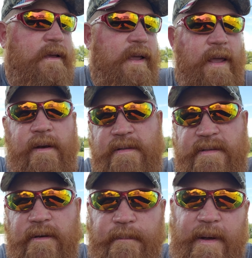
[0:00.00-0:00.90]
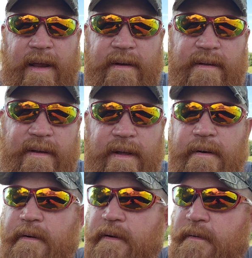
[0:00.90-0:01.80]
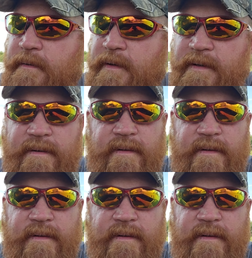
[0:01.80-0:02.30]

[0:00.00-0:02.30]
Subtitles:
and it still might. I don't know.